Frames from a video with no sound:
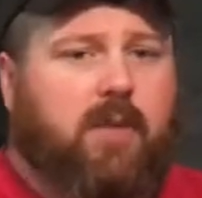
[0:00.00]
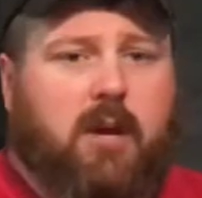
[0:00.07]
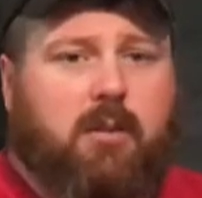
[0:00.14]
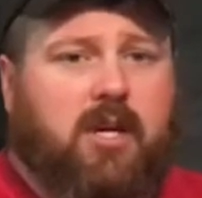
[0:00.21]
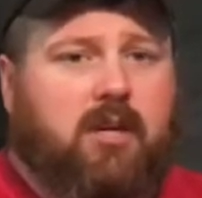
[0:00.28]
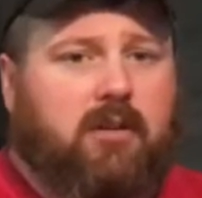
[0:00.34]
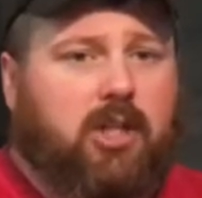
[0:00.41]

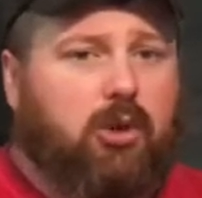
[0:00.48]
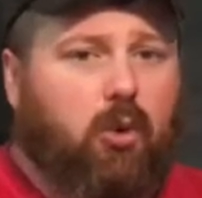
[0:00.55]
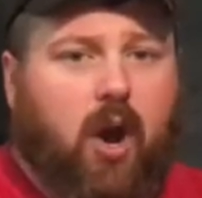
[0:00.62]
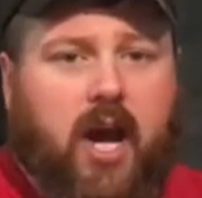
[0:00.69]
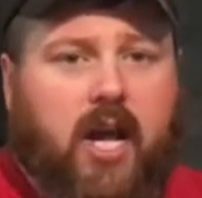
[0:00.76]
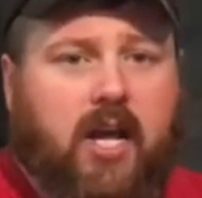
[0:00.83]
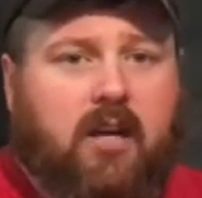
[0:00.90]
maybe a
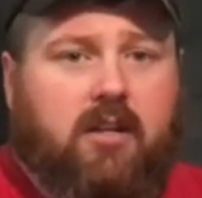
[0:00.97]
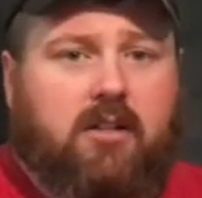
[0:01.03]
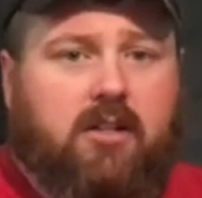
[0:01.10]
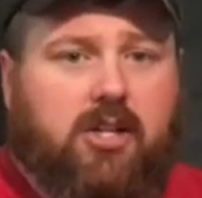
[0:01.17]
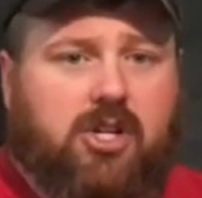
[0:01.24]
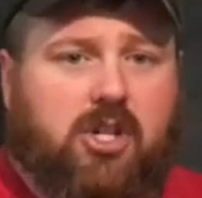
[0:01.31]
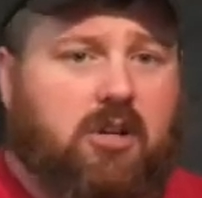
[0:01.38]
gray.
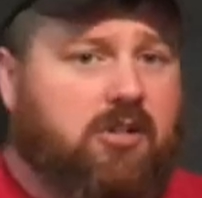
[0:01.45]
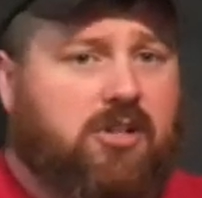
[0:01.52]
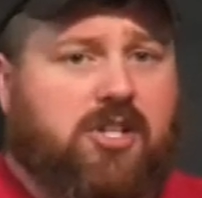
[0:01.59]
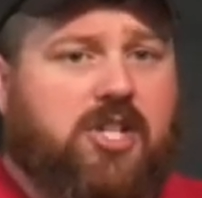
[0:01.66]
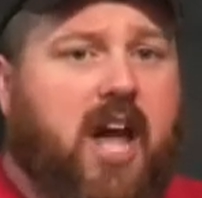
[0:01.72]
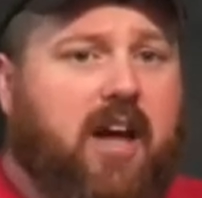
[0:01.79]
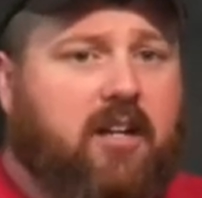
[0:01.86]
There's a
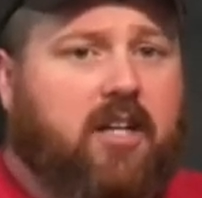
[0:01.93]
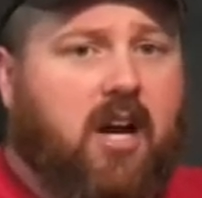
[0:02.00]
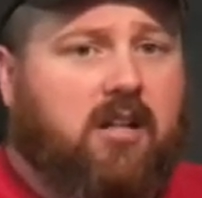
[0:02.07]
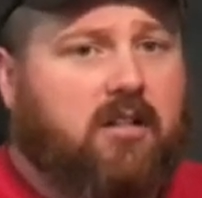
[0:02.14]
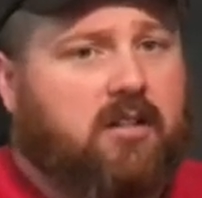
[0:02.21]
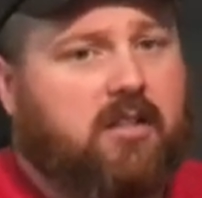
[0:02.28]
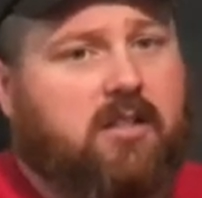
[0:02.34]
shad
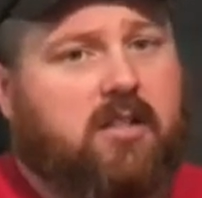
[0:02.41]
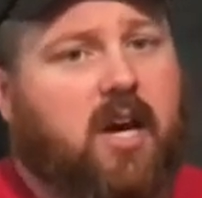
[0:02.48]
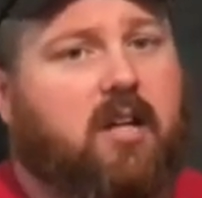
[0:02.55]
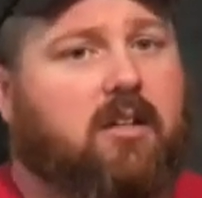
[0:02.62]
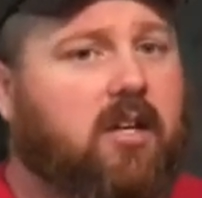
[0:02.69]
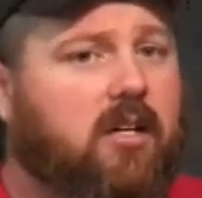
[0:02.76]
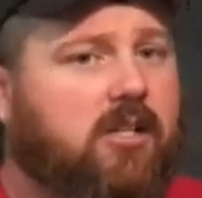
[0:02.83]
color that's
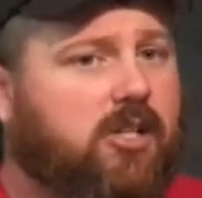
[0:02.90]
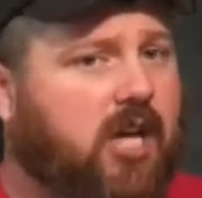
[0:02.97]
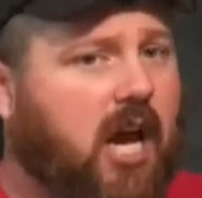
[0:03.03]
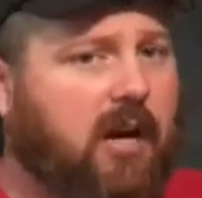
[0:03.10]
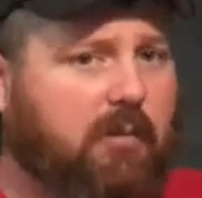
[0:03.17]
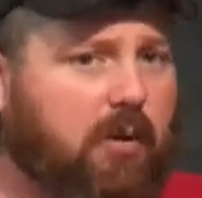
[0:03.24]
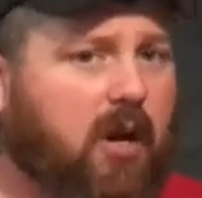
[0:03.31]
out there.
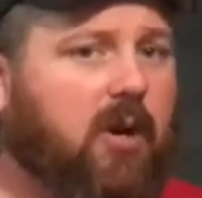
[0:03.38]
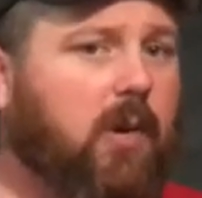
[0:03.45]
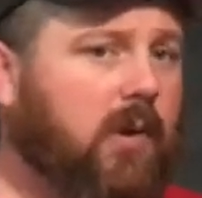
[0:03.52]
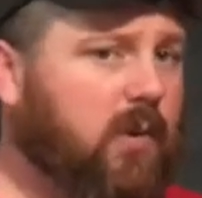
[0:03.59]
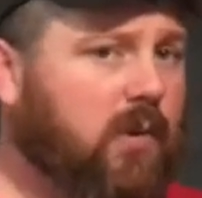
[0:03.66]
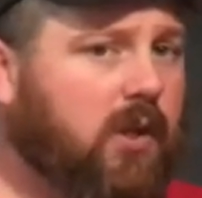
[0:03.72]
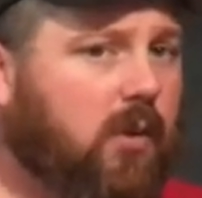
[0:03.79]
Shad would probably
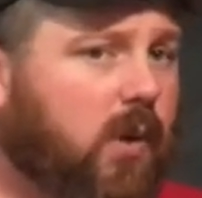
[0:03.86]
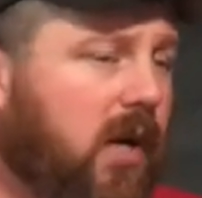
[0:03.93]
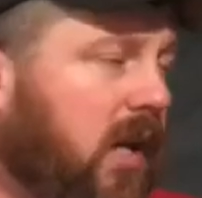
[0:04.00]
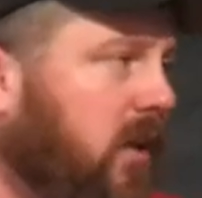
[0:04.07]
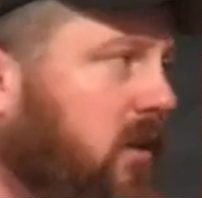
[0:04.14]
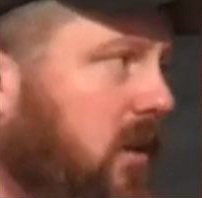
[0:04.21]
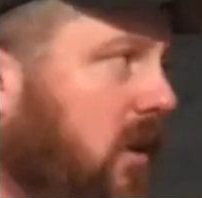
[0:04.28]
work really well
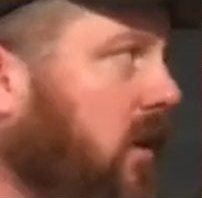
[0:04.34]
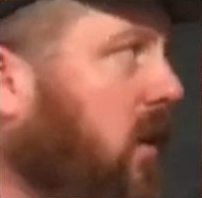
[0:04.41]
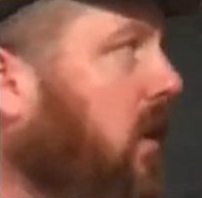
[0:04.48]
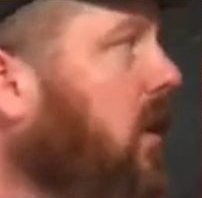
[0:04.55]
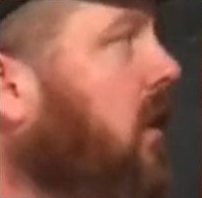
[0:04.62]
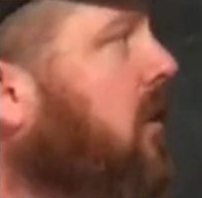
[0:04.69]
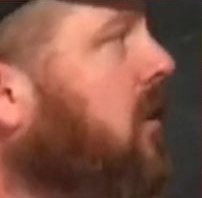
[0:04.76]
out there.
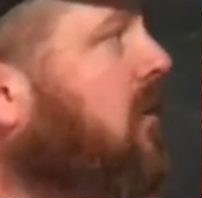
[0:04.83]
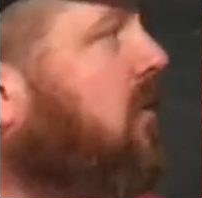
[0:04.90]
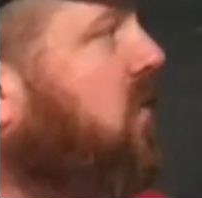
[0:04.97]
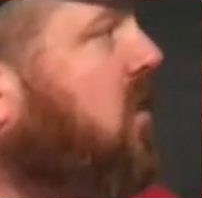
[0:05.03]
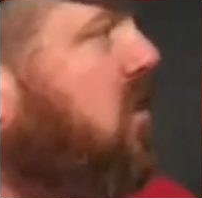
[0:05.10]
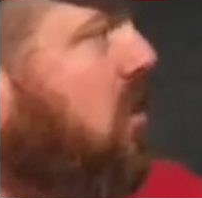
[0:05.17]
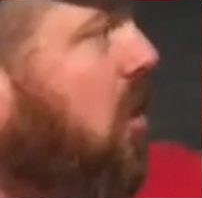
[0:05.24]

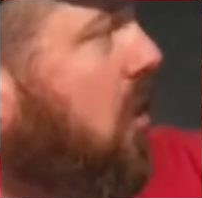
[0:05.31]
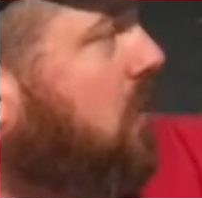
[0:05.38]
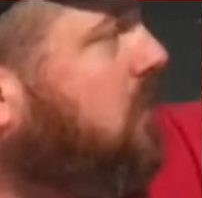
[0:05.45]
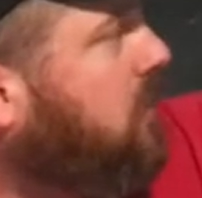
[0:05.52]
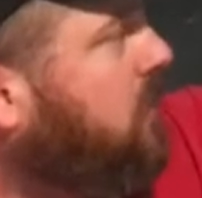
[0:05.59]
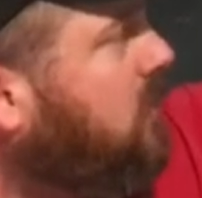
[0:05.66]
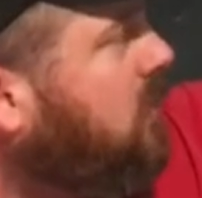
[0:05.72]
So